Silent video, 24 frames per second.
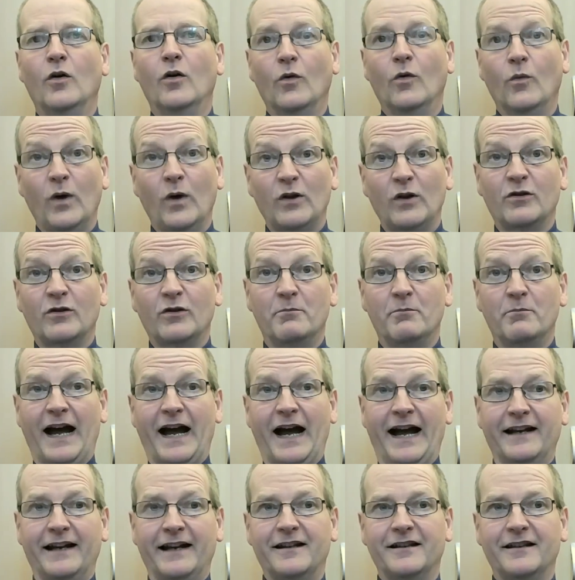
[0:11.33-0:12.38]
Welcome
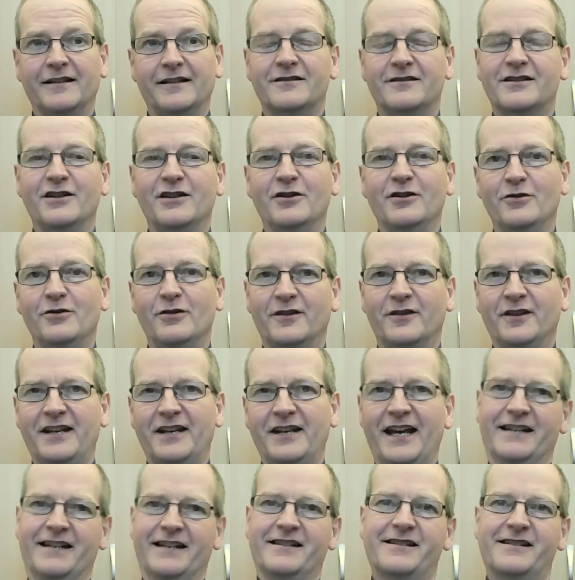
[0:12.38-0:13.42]
back to the
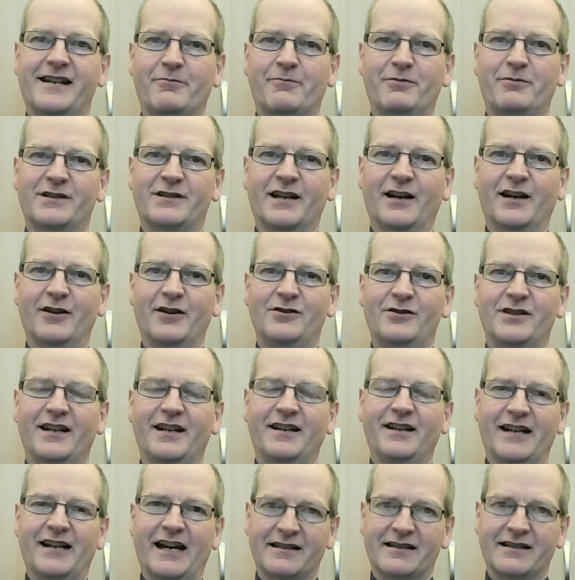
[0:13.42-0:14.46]
next episode
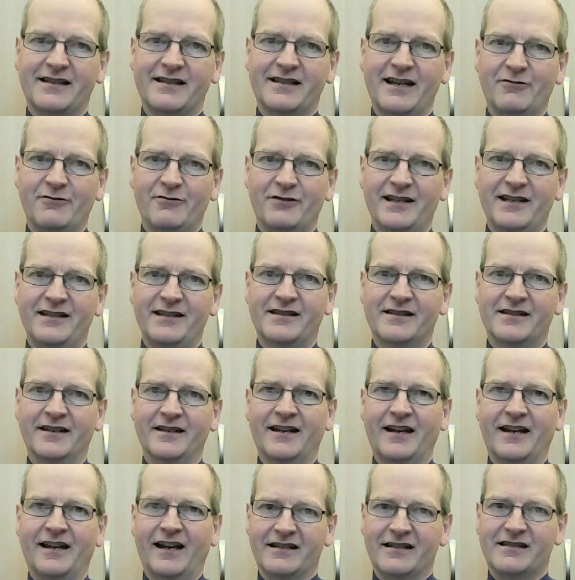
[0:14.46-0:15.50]
in our series,
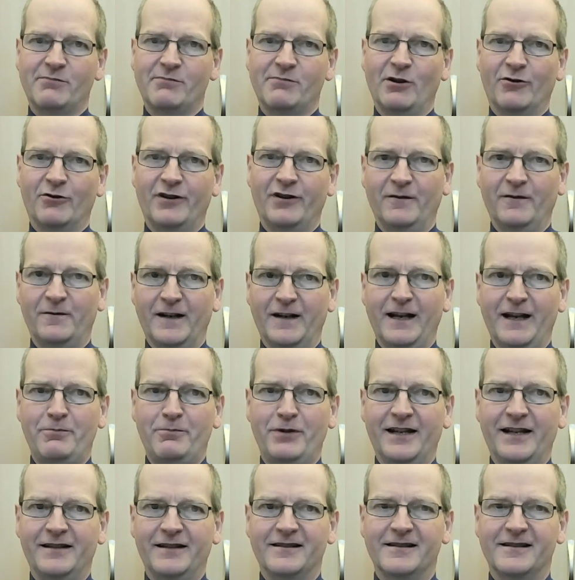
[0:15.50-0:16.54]
Exploring
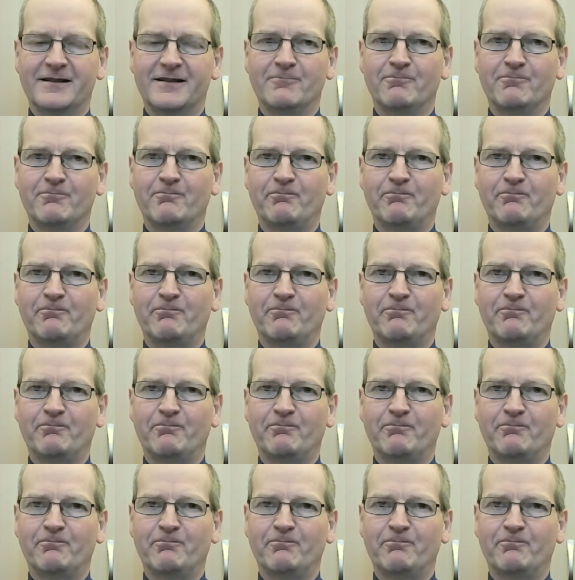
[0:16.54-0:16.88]
Philippians.